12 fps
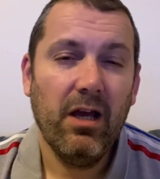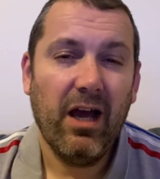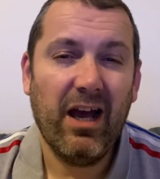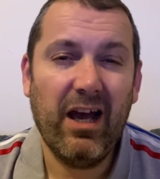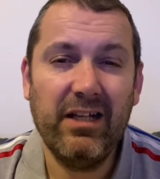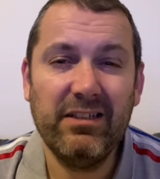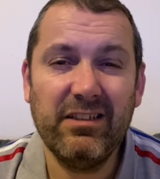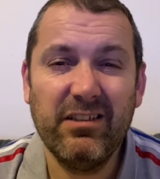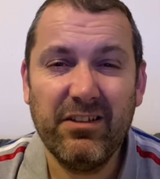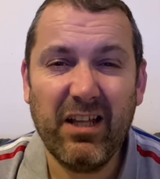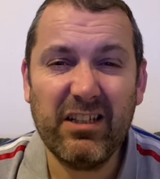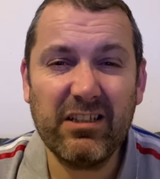And
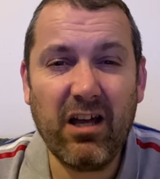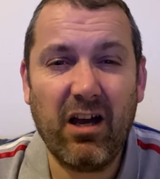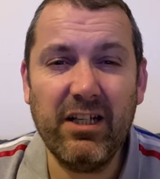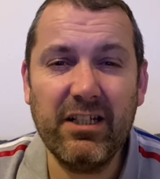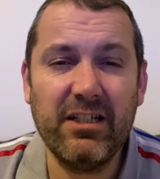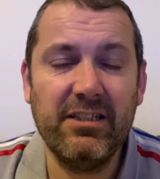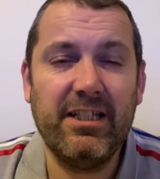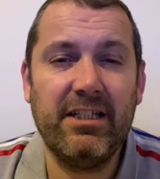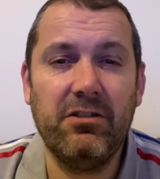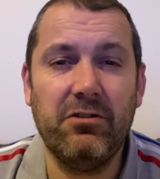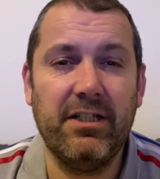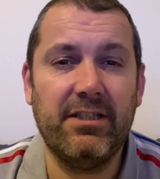that kind of
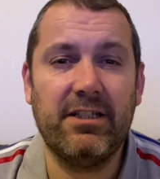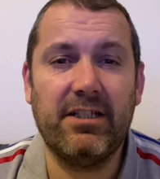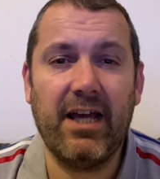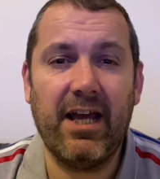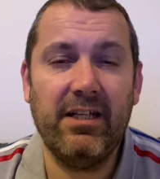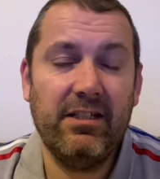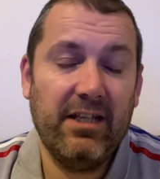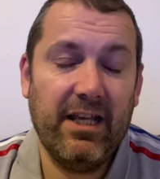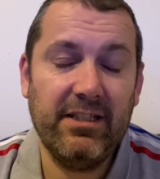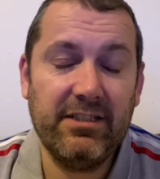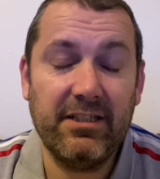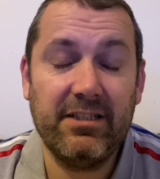continued into
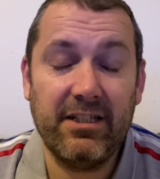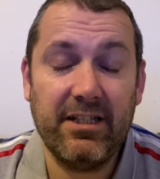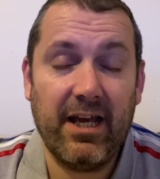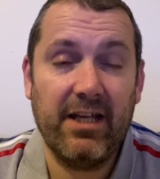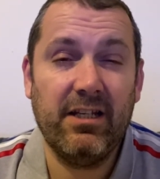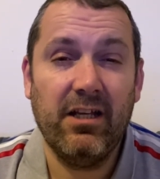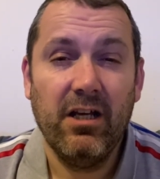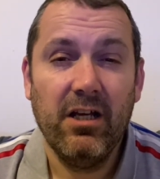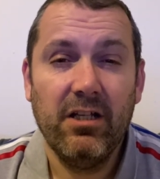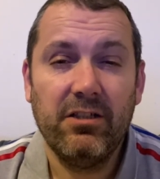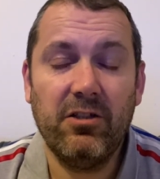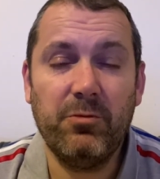today.
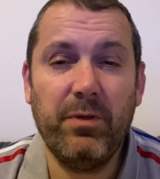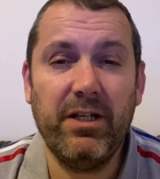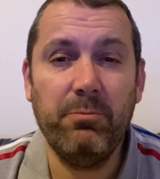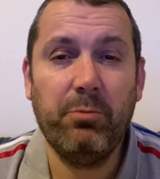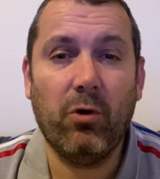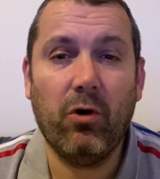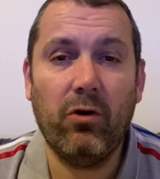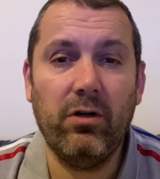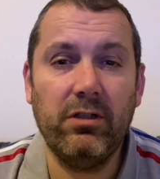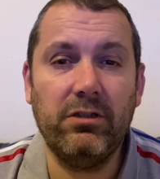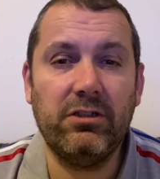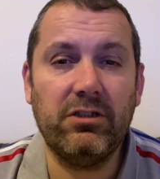So it's been
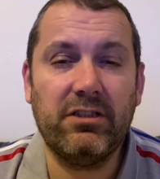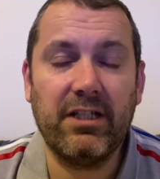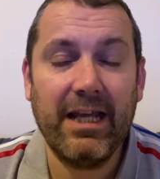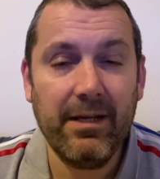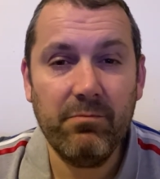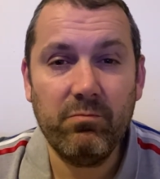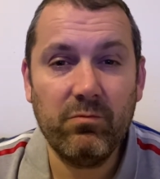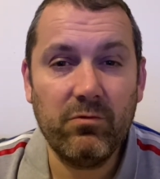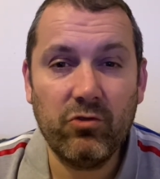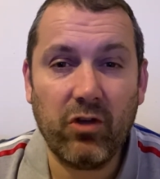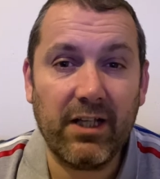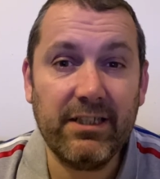important just to keep
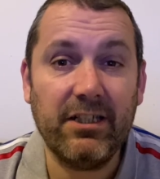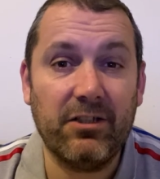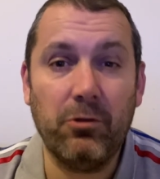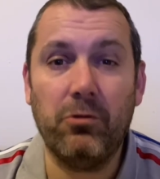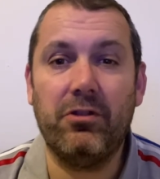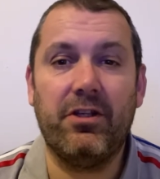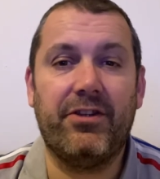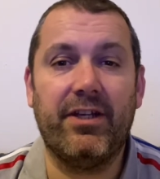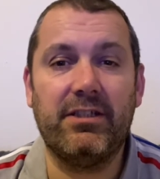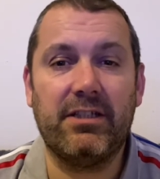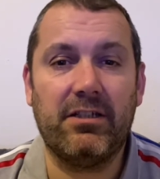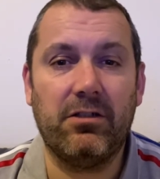trying to do the
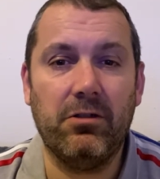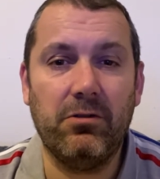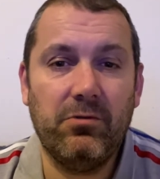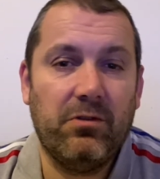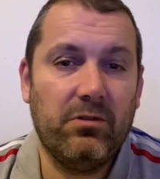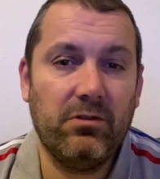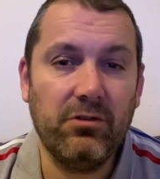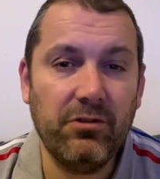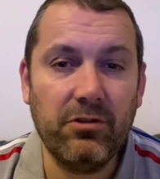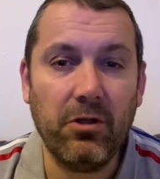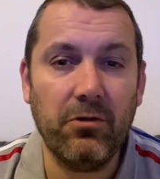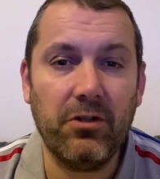things I do
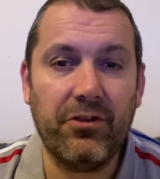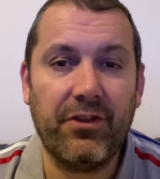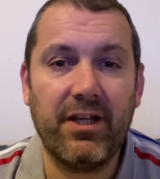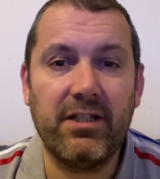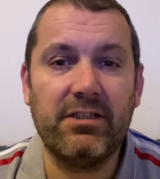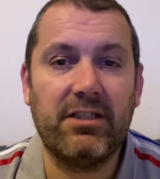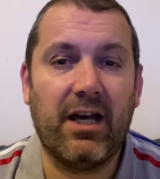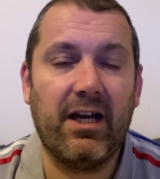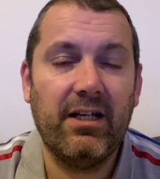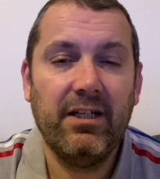the things that